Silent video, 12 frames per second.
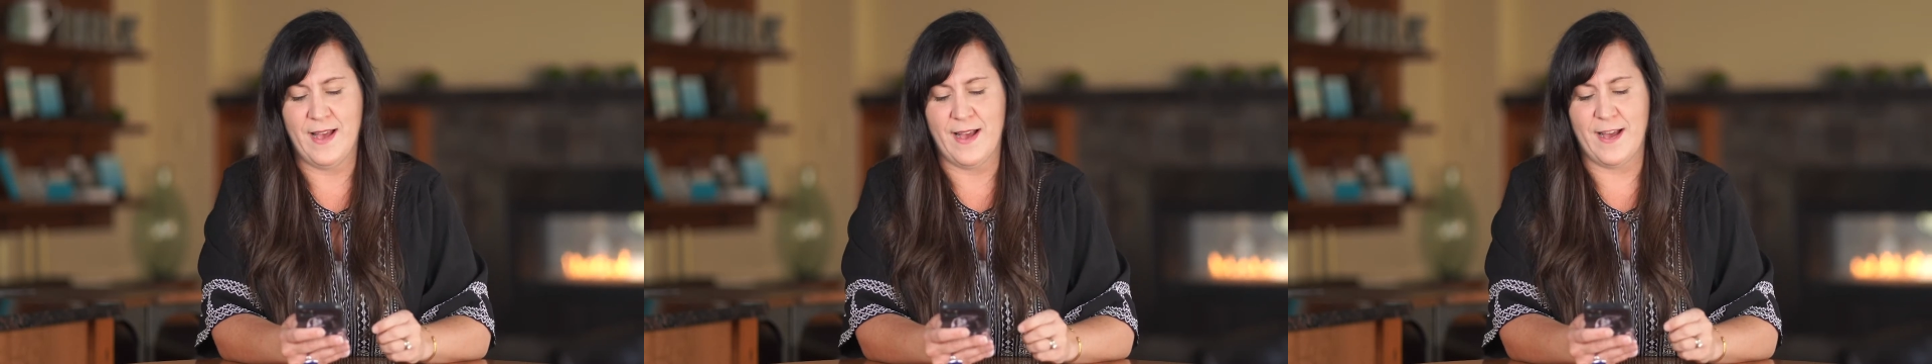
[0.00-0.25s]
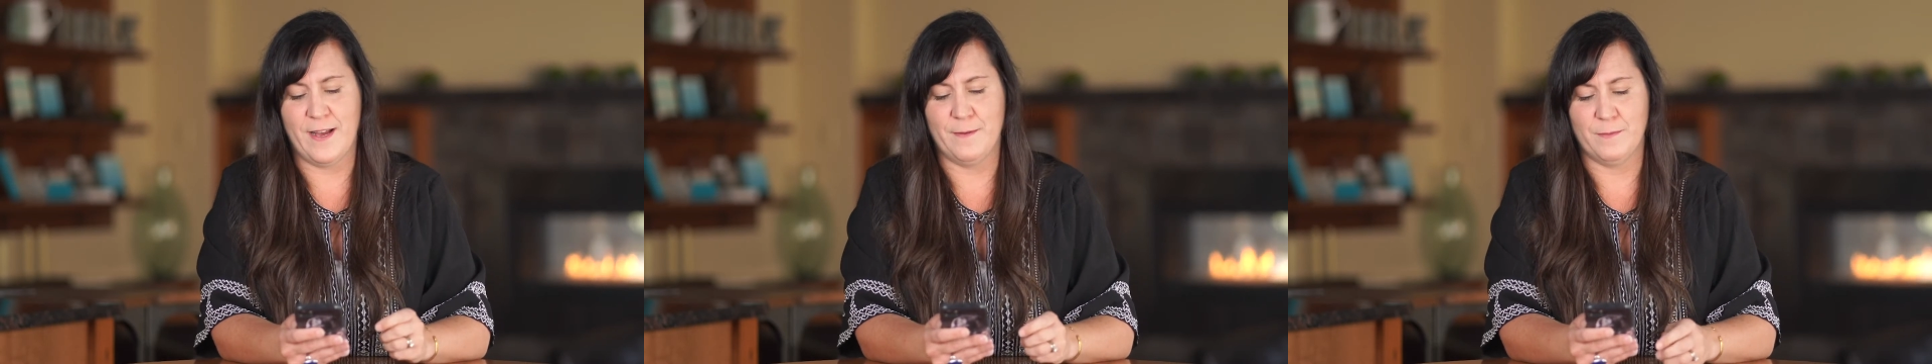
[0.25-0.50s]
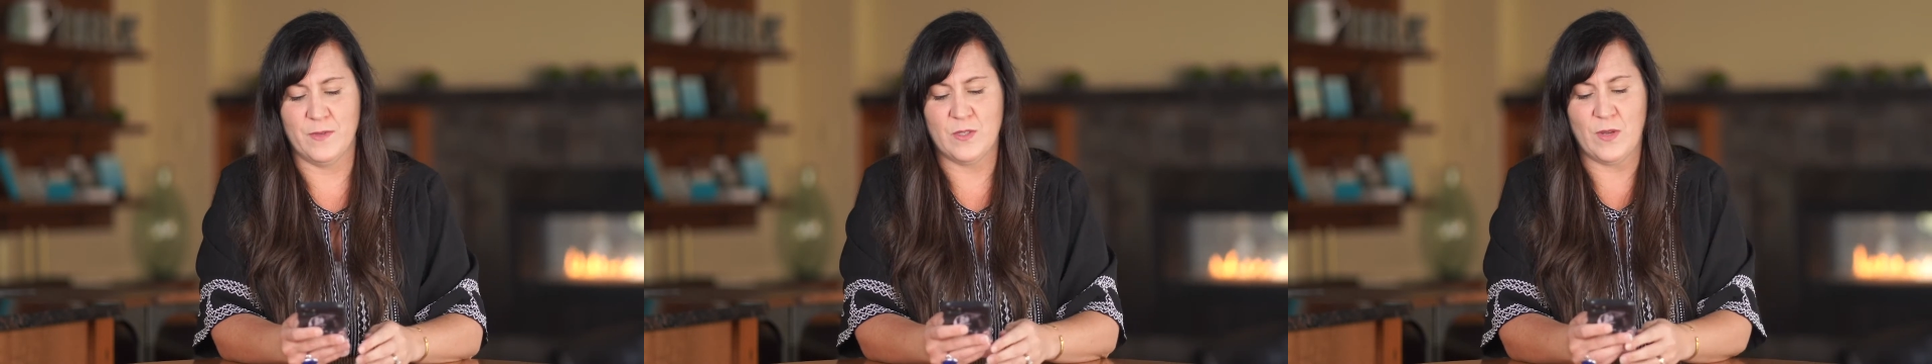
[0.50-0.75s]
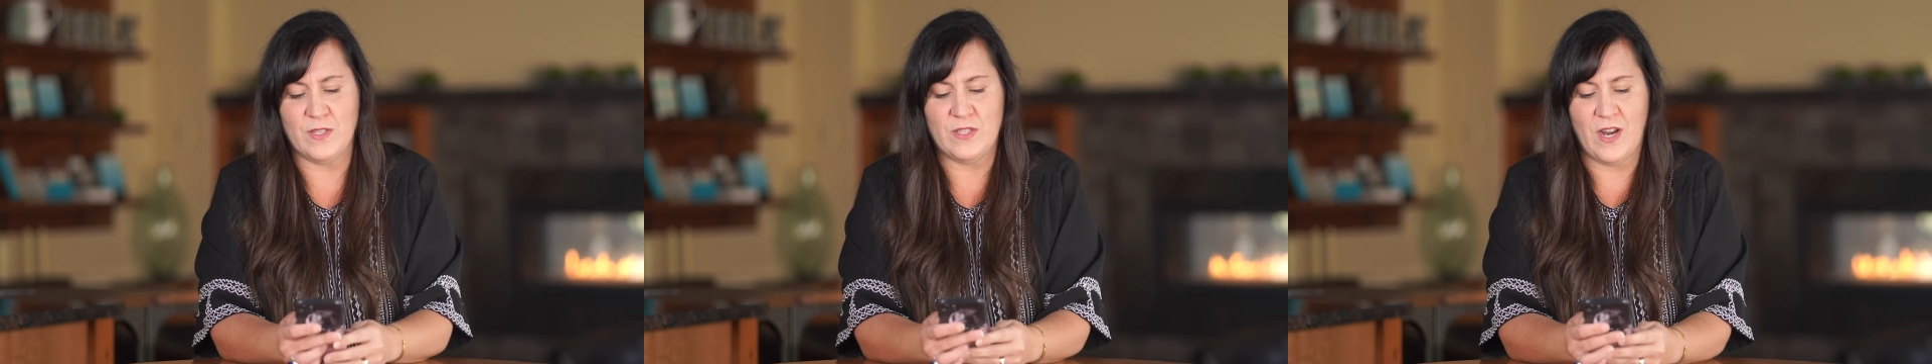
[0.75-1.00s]

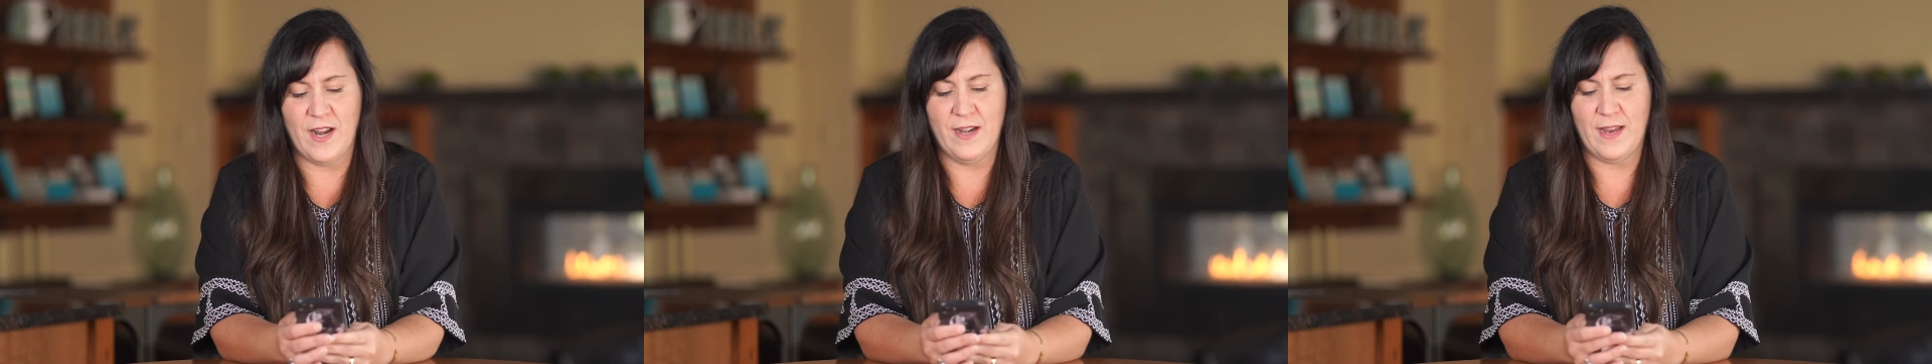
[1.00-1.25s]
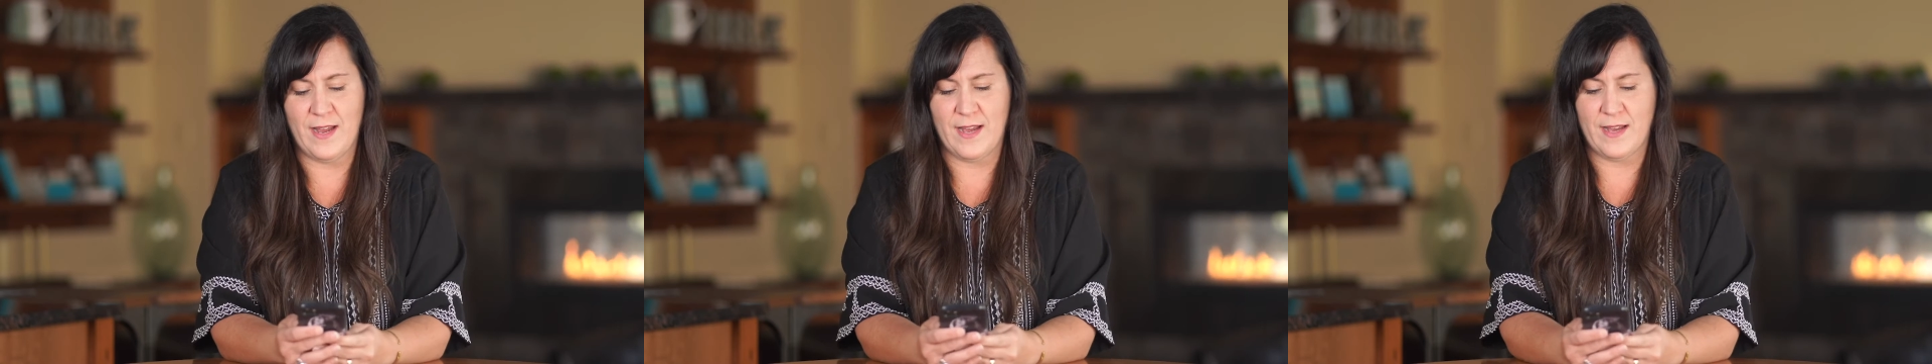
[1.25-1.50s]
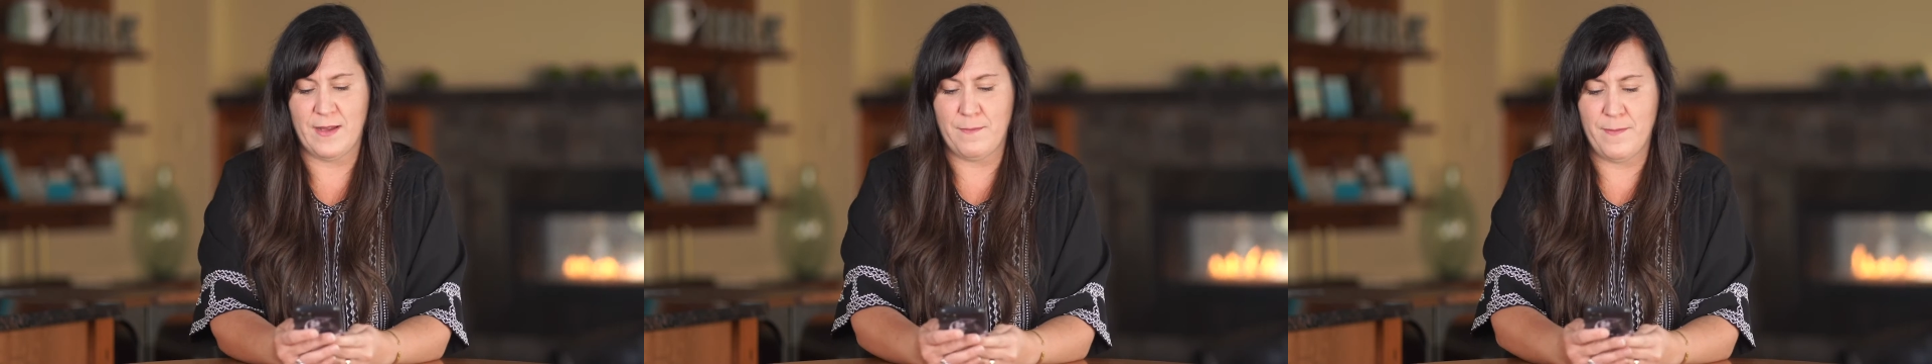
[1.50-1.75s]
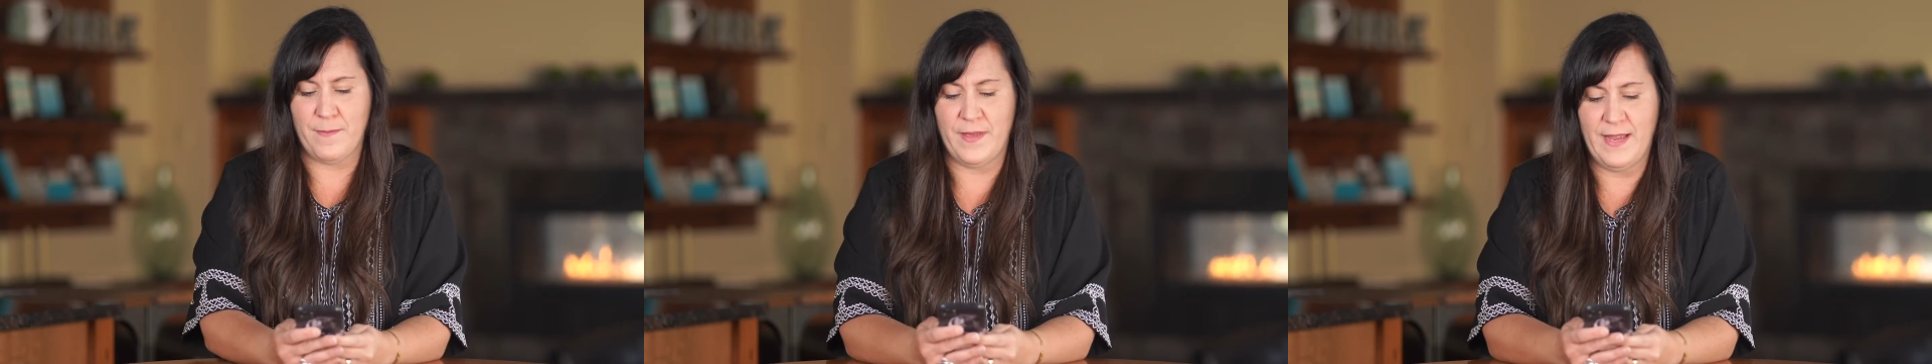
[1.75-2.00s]
So I'll start
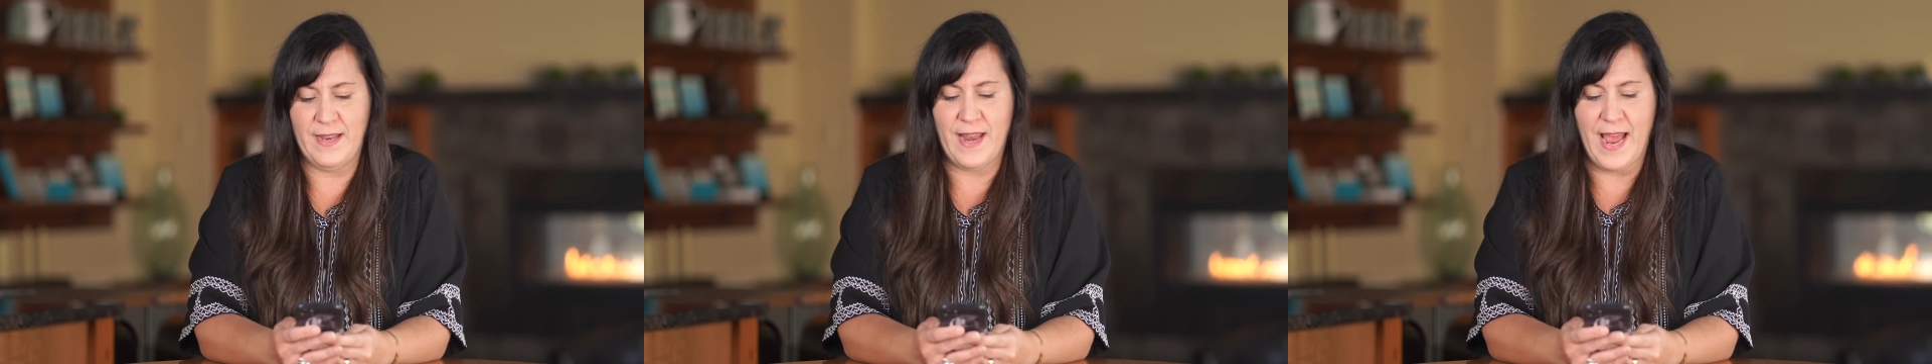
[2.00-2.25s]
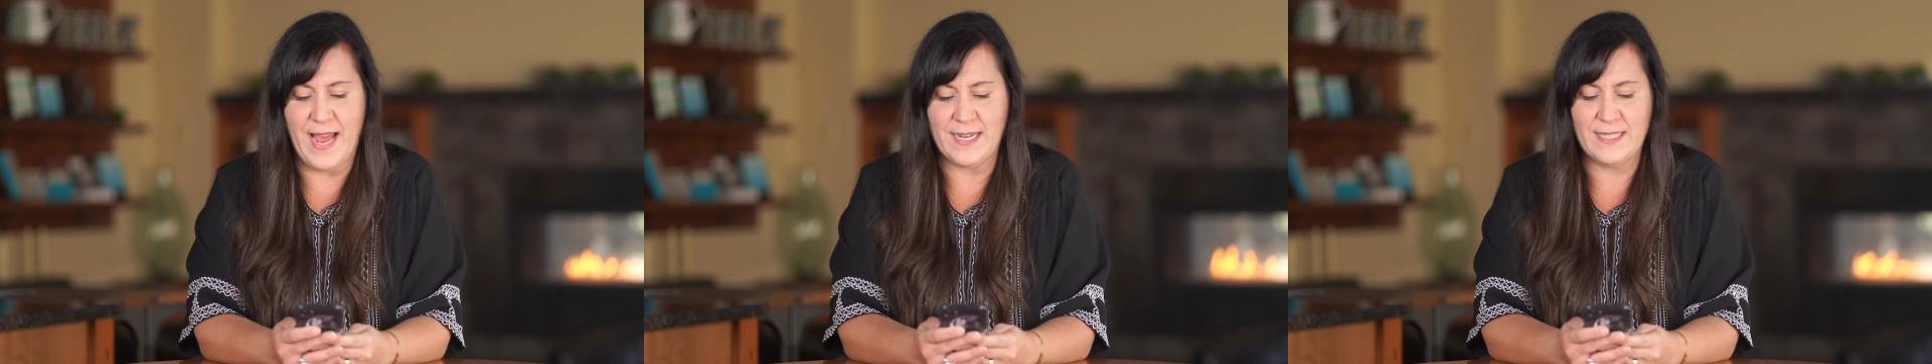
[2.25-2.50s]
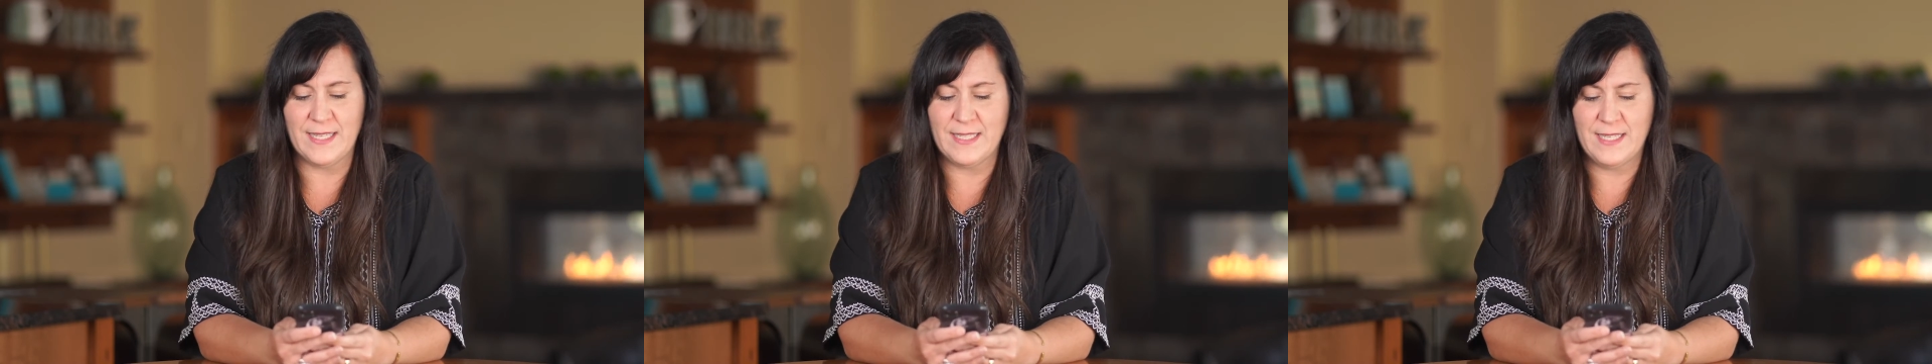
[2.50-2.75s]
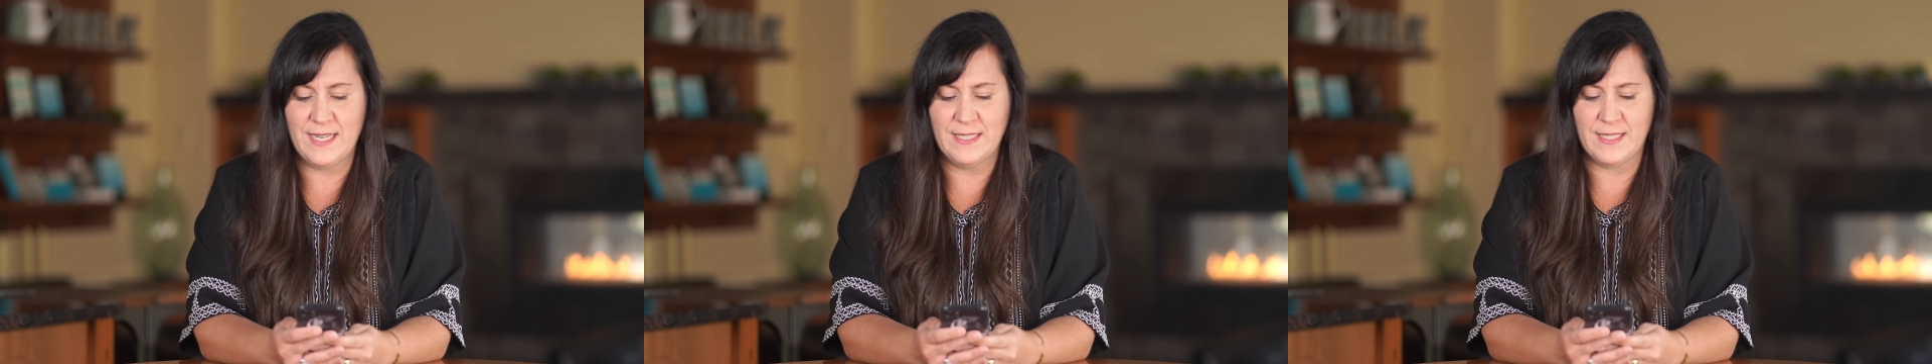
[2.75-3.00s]
in Acts
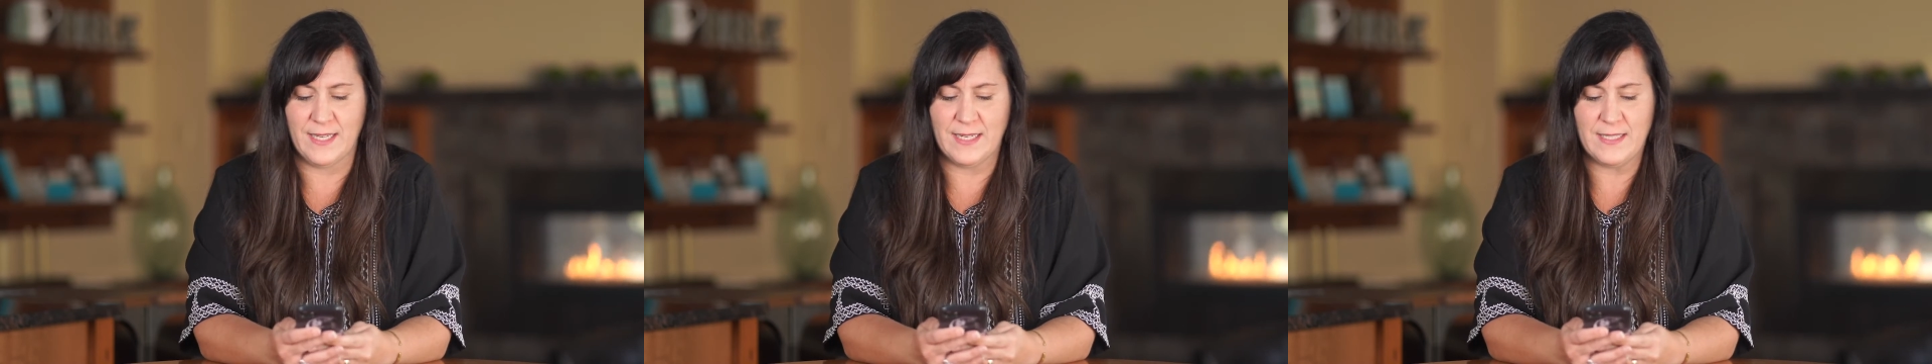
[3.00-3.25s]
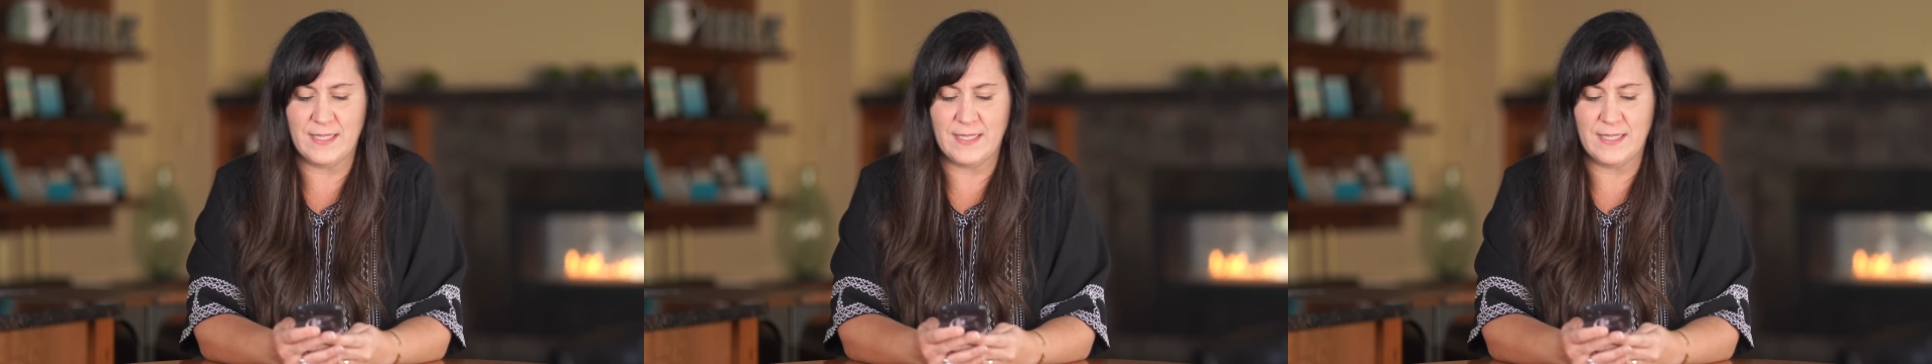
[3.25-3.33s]
16:6.